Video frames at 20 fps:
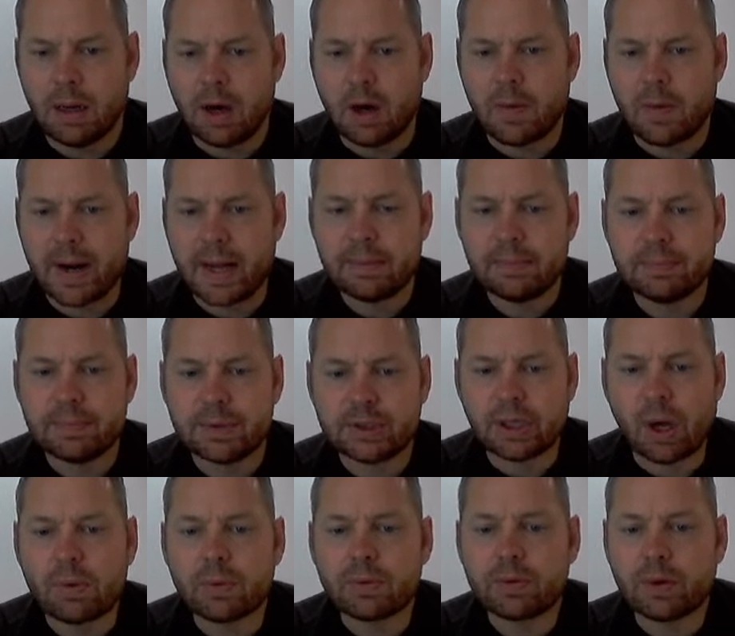All right,
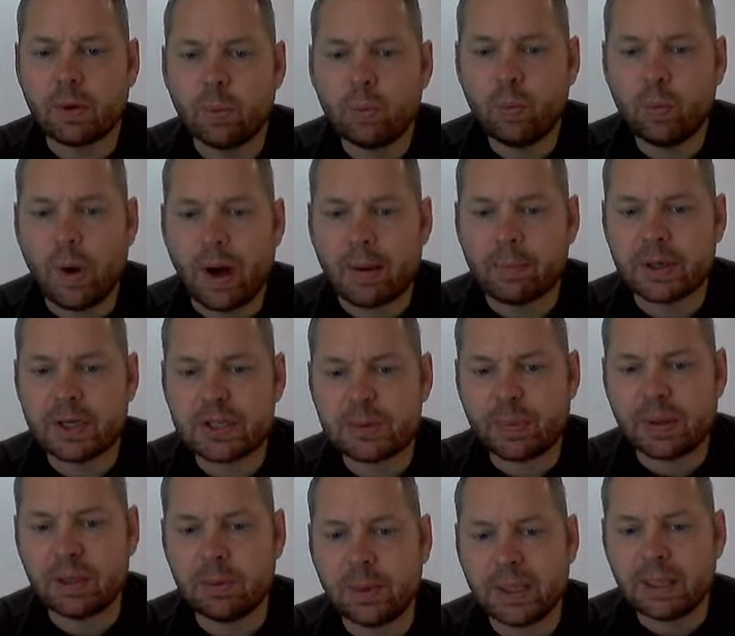so I'm going to
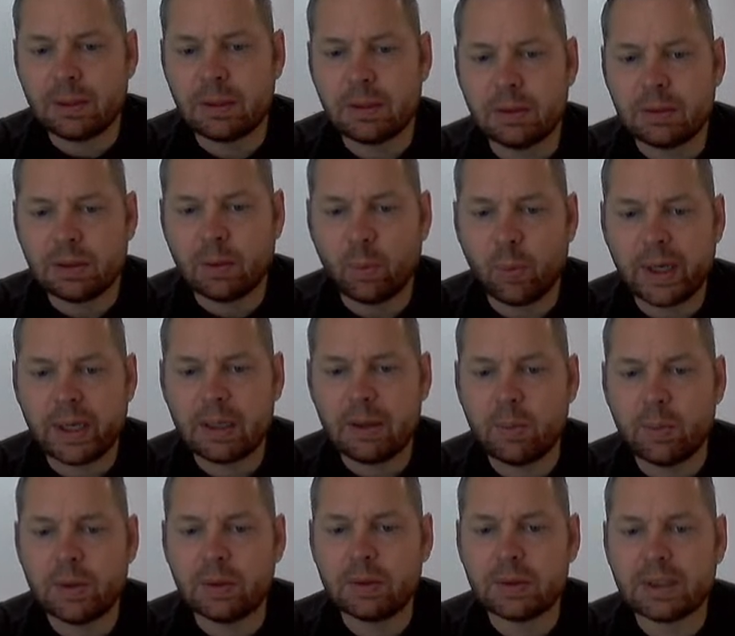spin the wheel. The
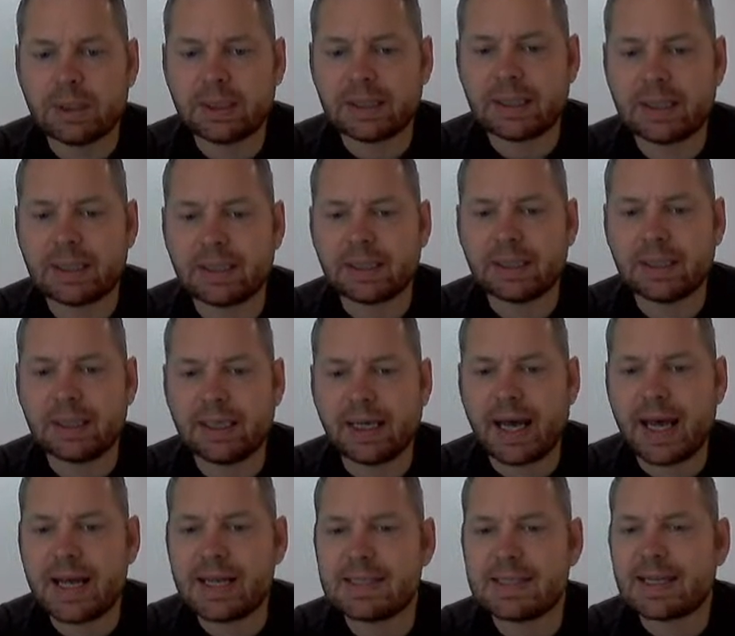winner will
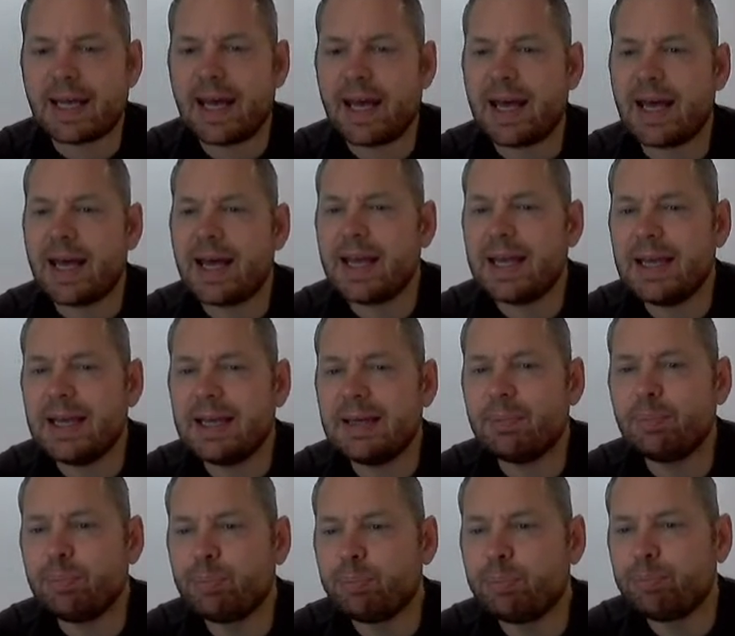get
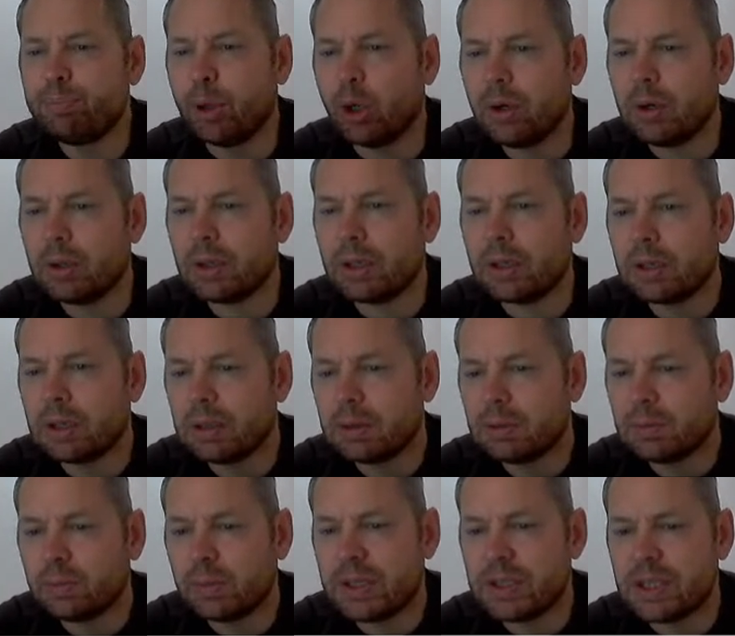a book,
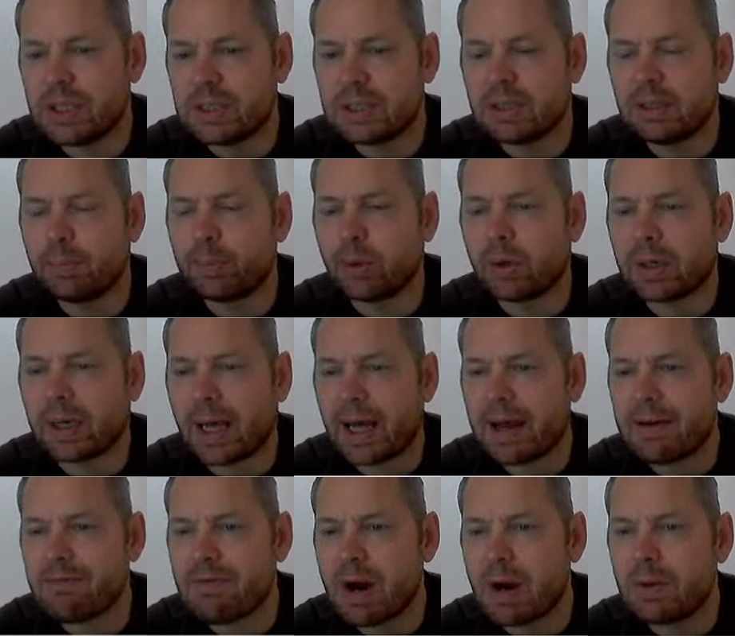which is the book
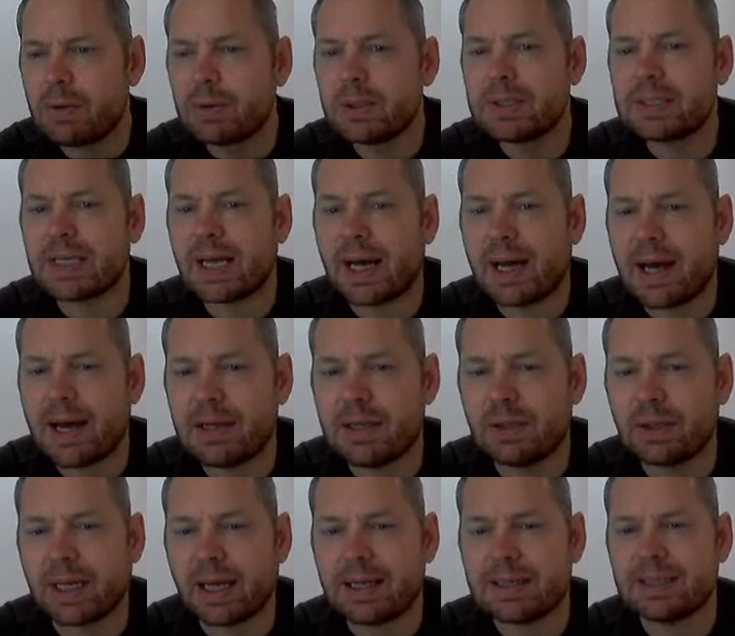I wrote, and
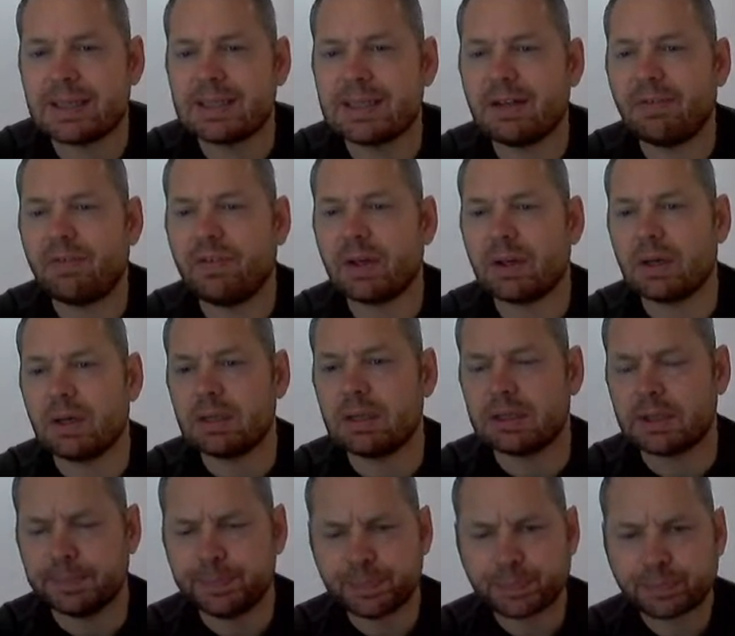you'll get a
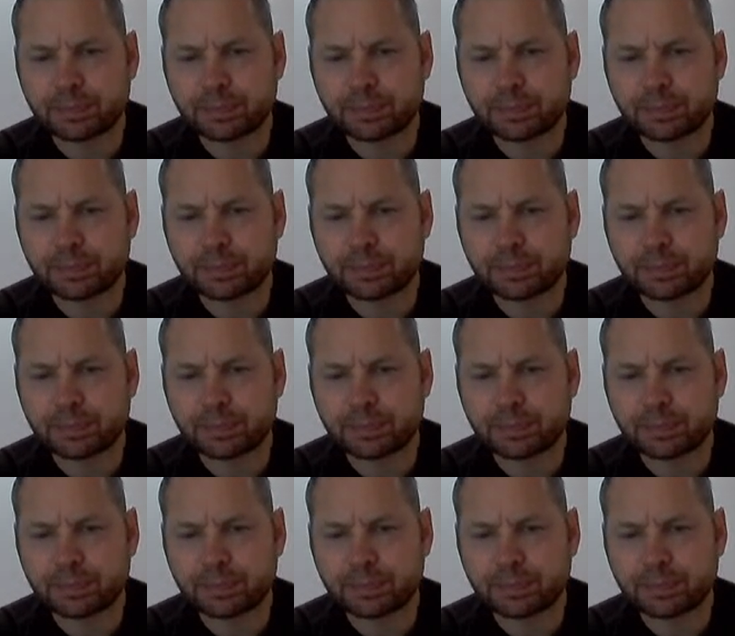certificate.